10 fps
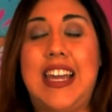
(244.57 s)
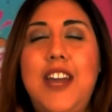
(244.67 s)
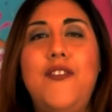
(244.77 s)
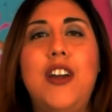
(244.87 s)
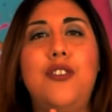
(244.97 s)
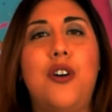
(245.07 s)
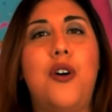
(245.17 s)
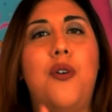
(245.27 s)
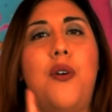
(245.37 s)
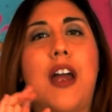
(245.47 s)
even
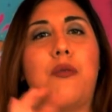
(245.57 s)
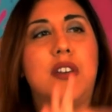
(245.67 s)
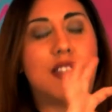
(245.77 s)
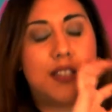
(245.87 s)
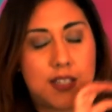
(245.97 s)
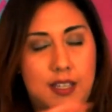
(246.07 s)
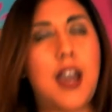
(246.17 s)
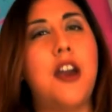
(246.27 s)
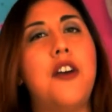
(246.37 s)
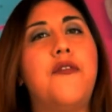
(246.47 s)
though I was
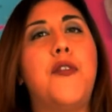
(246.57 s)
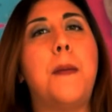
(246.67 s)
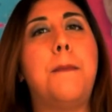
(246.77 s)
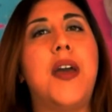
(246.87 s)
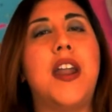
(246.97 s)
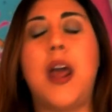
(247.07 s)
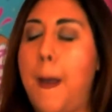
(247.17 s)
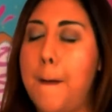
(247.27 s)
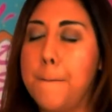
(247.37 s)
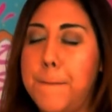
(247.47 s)
scared for a bit,
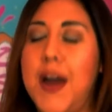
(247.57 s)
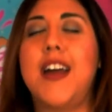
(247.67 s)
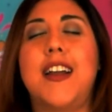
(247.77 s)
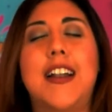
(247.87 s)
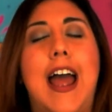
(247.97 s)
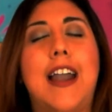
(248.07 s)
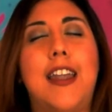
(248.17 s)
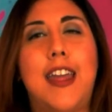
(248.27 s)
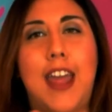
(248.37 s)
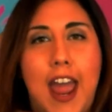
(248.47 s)
but
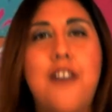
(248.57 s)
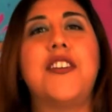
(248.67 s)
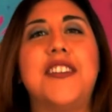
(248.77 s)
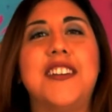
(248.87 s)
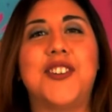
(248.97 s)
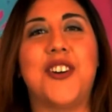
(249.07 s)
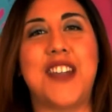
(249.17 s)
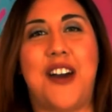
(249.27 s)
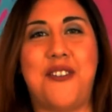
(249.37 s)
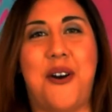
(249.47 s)
gladly everything turned out